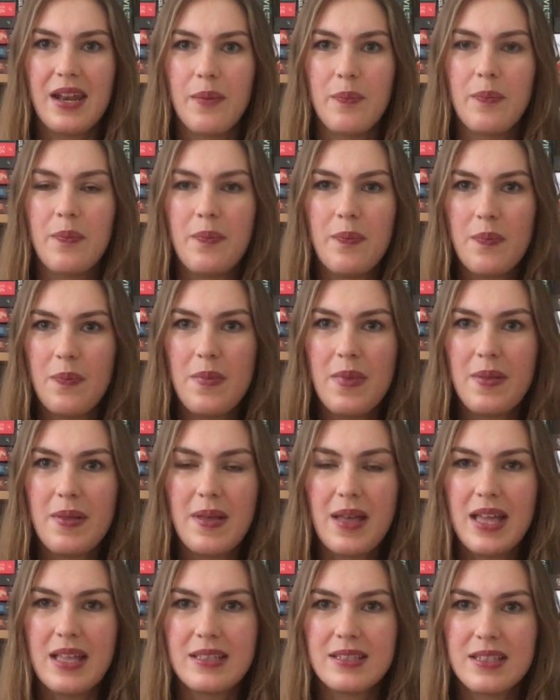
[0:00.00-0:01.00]

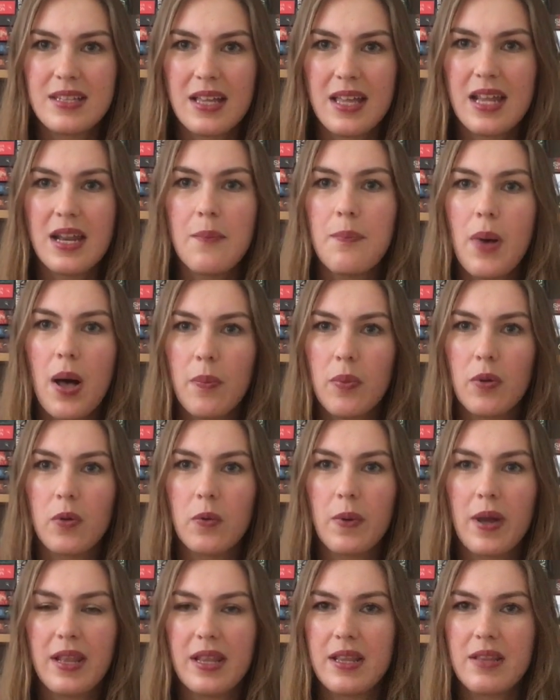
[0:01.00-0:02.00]
a bubble
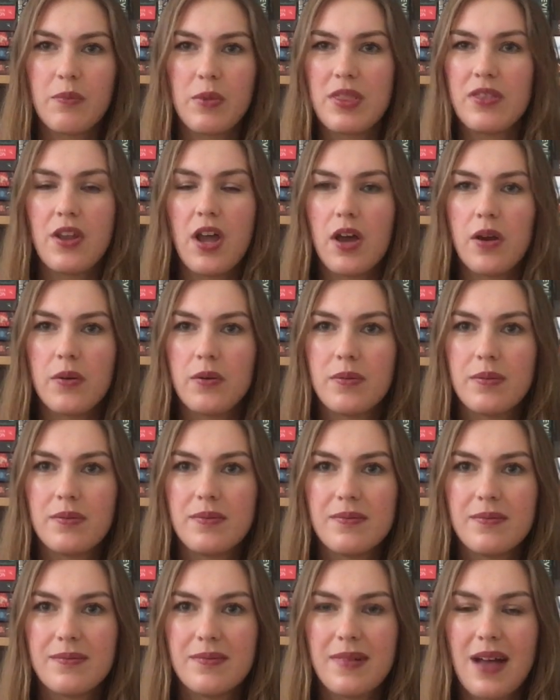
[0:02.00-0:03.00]
with no
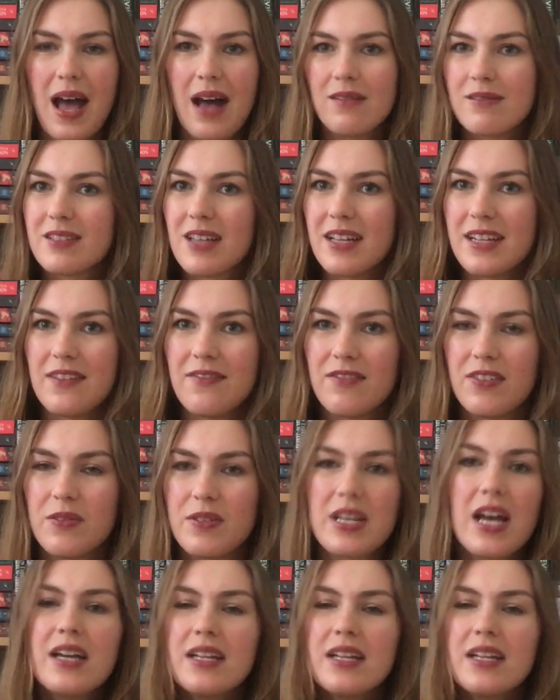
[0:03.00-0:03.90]
outside influence?